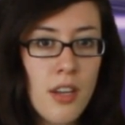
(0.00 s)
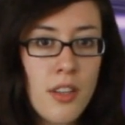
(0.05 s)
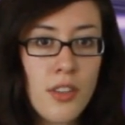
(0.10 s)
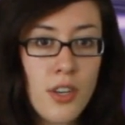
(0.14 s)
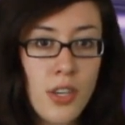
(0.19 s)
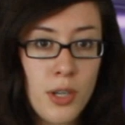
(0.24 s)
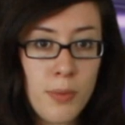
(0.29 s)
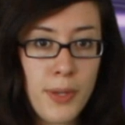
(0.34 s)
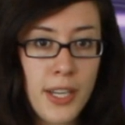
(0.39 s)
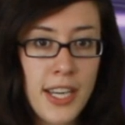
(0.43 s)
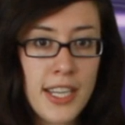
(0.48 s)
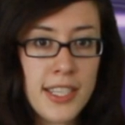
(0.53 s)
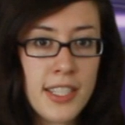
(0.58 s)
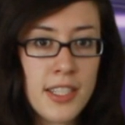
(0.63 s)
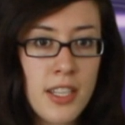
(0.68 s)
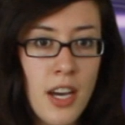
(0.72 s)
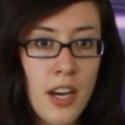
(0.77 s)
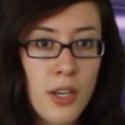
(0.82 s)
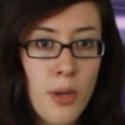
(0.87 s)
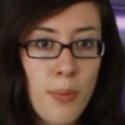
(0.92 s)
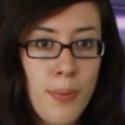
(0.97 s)
Third place is
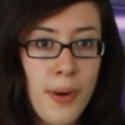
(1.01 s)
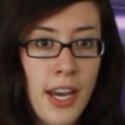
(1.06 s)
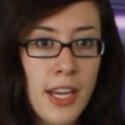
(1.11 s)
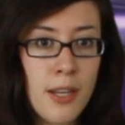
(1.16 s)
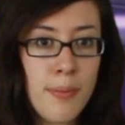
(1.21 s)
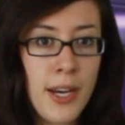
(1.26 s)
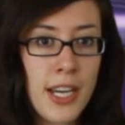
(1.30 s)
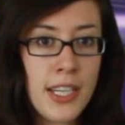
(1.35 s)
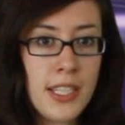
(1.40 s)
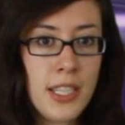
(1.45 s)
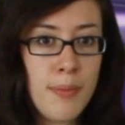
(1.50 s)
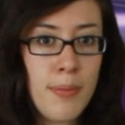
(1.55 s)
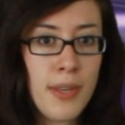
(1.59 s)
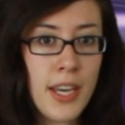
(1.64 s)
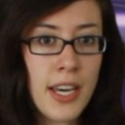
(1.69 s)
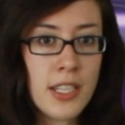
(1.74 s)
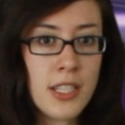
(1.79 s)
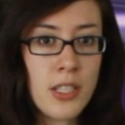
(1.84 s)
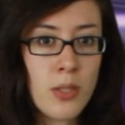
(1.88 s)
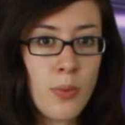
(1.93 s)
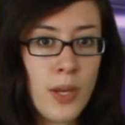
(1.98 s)
occupied by
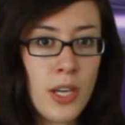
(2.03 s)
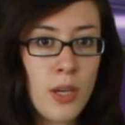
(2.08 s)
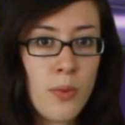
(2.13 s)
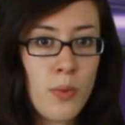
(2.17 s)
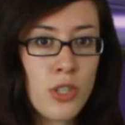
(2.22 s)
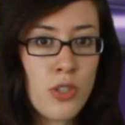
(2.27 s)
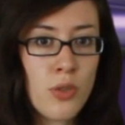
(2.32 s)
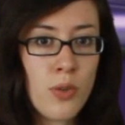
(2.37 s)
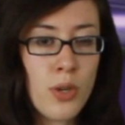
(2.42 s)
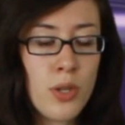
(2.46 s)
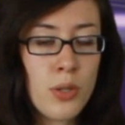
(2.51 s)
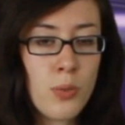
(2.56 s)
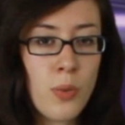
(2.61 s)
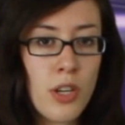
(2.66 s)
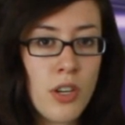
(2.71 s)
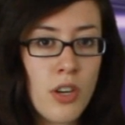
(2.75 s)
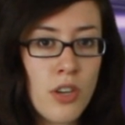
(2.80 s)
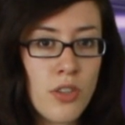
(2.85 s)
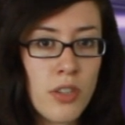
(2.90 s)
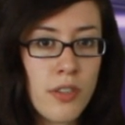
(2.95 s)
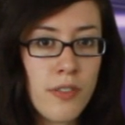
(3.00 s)
DBS Swing, which rose
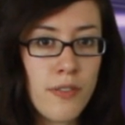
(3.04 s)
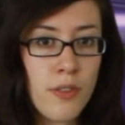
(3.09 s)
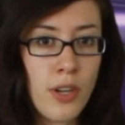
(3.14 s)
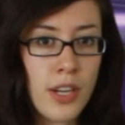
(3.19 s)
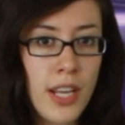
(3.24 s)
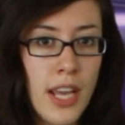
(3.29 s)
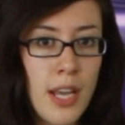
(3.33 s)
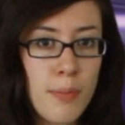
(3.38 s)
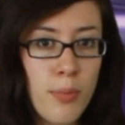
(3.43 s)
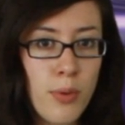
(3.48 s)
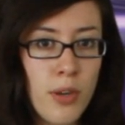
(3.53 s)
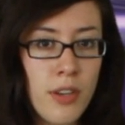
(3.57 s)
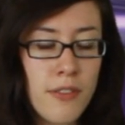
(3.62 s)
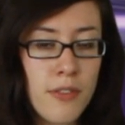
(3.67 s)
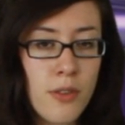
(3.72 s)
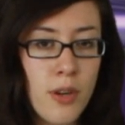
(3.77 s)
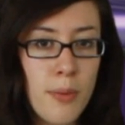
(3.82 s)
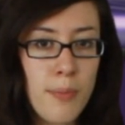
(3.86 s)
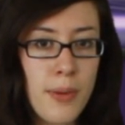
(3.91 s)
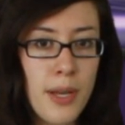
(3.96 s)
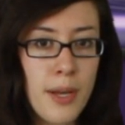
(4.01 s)

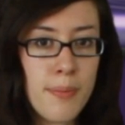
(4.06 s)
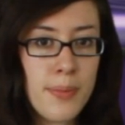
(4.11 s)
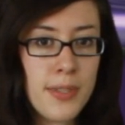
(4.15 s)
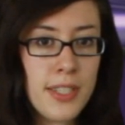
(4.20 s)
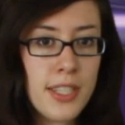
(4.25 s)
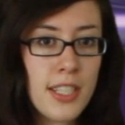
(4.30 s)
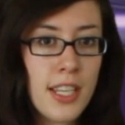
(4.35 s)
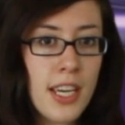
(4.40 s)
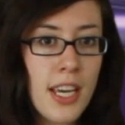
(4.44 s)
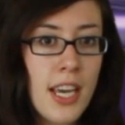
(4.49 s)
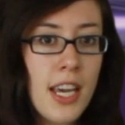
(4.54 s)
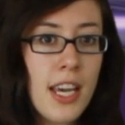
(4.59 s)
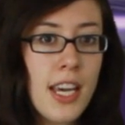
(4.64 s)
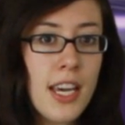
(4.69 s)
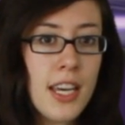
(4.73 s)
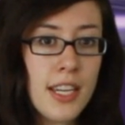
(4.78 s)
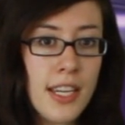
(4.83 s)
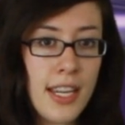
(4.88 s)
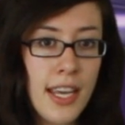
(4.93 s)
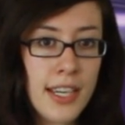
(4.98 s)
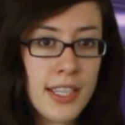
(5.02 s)
148.4 pips.
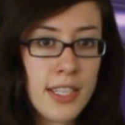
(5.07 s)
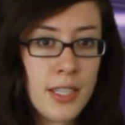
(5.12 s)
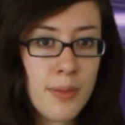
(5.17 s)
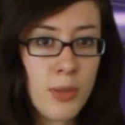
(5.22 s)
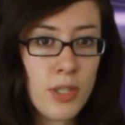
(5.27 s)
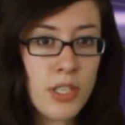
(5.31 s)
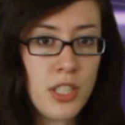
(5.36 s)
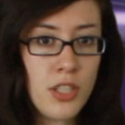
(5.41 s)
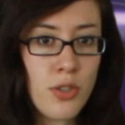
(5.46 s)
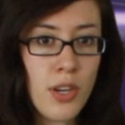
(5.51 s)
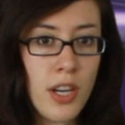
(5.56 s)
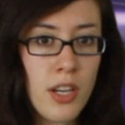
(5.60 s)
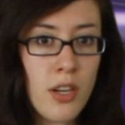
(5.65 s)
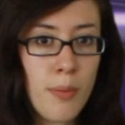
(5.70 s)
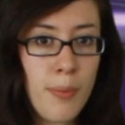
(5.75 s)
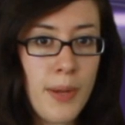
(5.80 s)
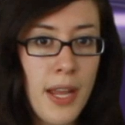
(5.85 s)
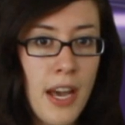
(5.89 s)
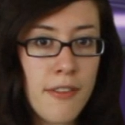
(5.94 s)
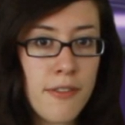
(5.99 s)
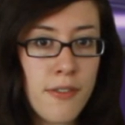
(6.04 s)
Next, Multi-Trader
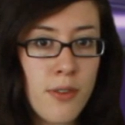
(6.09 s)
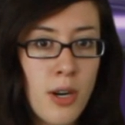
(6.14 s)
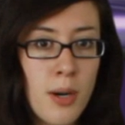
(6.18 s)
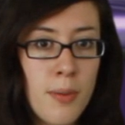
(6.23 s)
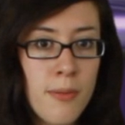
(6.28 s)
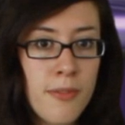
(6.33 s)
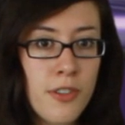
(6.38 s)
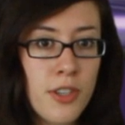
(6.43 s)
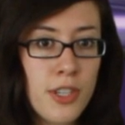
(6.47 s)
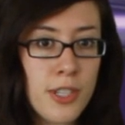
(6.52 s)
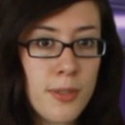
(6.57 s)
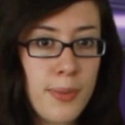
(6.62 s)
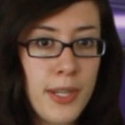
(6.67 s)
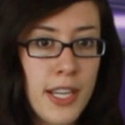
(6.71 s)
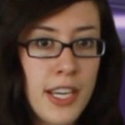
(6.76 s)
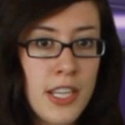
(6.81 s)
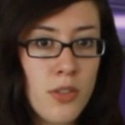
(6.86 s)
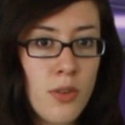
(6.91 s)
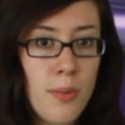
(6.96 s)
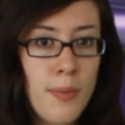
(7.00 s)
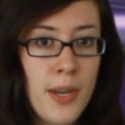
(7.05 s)
Platform, first
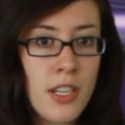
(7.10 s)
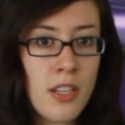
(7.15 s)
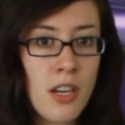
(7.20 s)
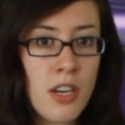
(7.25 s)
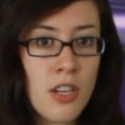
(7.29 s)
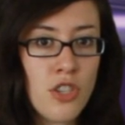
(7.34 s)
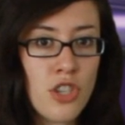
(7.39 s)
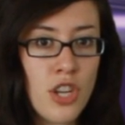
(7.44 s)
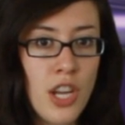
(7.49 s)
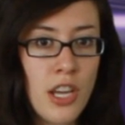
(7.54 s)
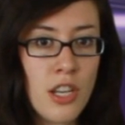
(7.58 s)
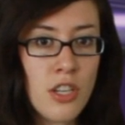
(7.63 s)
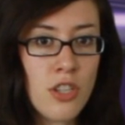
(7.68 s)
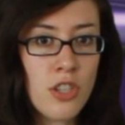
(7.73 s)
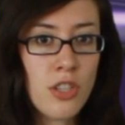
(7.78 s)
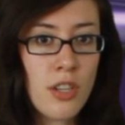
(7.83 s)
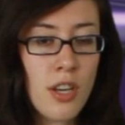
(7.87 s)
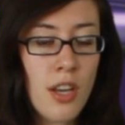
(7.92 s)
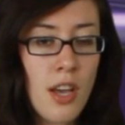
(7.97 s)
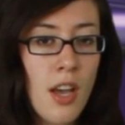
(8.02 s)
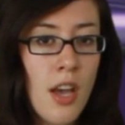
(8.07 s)
place remained
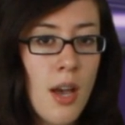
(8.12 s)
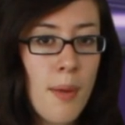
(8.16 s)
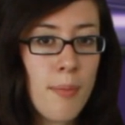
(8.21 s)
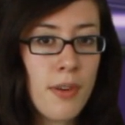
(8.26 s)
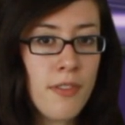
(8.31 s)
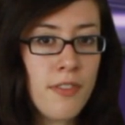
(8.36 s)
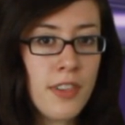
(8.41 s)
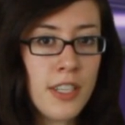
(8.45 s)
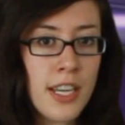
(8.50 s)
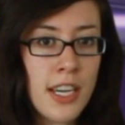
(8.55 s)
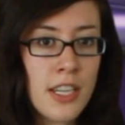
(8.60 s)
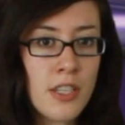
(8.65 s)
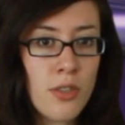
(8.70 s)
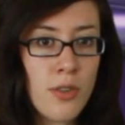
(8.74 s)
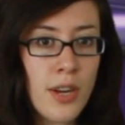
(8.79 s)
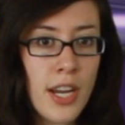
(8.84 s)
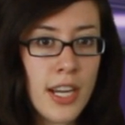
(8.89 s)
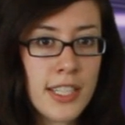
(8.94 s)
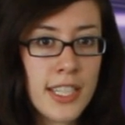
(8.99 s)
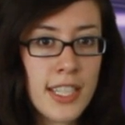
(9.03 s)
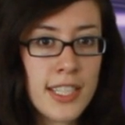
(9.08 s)
unchanged, but V9
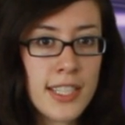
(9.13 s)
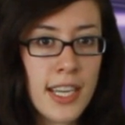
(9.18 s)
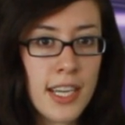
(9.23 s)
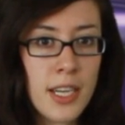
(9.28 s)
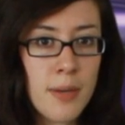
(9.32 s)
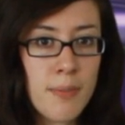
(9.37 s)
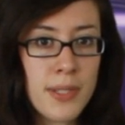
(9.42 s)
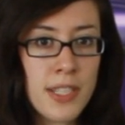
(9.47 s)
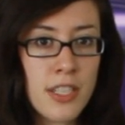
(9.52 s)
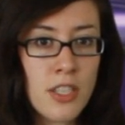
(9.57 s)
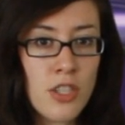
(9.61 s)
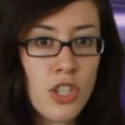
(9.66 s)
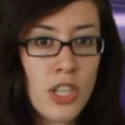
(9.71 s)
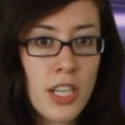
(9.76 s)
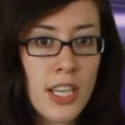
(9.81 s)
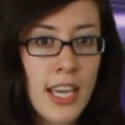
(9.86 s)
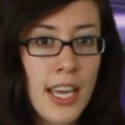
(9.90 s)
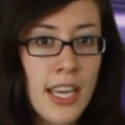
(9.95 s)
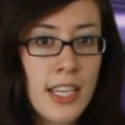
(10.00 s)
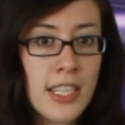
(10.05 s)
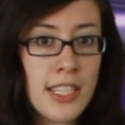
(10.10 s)
Direct at second
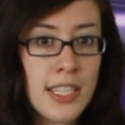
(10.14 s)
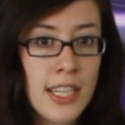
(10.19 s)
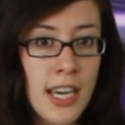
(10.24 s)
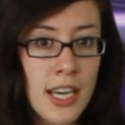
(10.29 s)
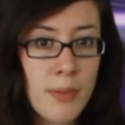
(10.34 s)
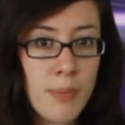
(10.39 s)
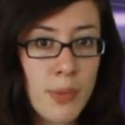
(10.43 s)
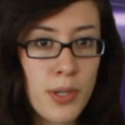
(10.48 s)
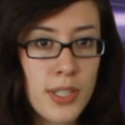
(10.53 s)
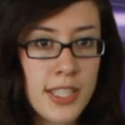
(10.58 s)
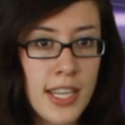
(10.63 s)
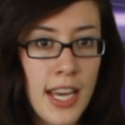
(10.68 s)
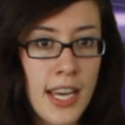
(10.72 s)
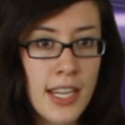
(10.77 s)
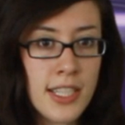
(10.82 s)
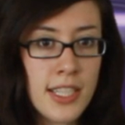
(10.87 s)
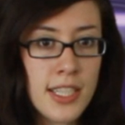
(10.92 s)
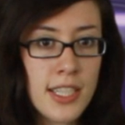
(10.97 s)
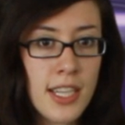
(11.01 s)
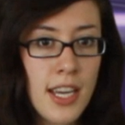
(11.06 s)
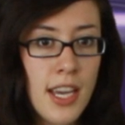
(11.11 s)
position gained
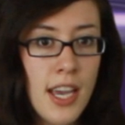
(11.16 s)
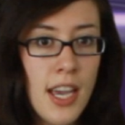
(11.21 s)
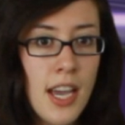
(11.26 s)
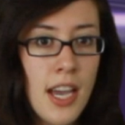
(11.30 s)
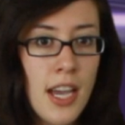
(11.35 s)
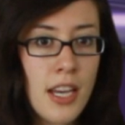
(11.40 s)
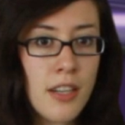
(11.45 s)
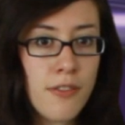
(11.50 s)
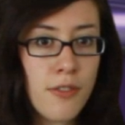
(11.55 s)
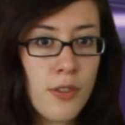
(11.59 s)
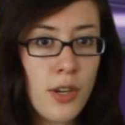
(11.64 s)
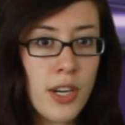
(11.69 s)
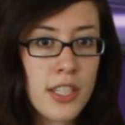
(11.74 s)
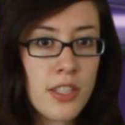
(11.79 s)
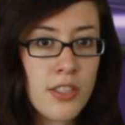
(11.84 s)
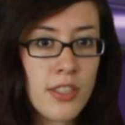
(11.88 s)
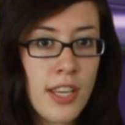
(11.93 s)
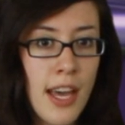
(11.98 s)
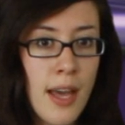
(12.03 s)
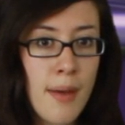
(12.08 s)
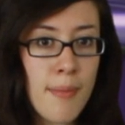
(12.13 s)
9%, and
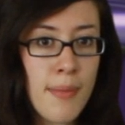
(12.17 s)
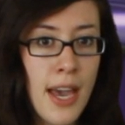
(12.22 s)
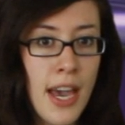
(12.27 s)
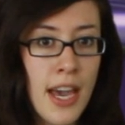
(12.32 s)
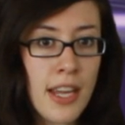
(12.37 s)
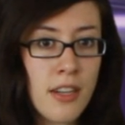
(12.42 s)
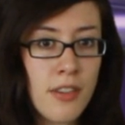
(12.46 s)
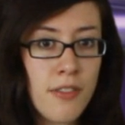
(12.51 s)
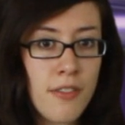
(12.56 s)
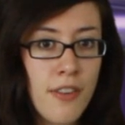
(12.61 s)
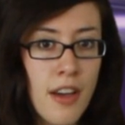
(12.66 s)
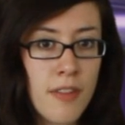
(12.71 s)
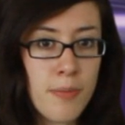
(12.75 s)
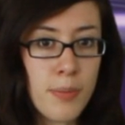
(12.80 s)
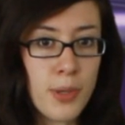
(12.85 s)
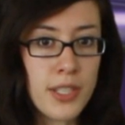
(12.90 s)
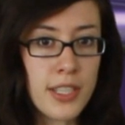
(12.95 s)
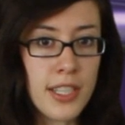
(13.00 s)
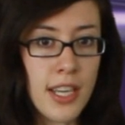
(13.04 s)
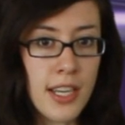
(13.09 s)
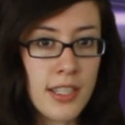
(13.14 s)
Forex Gam added
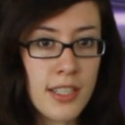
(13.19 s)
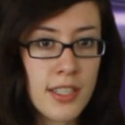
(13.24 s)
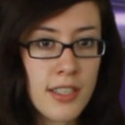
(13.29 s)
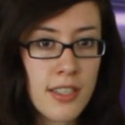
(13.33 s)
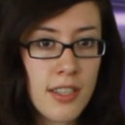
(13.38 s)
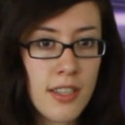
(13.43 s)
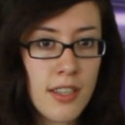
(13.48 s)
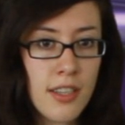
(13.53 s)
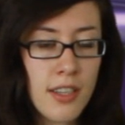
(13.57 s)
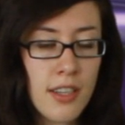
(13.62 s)
5%.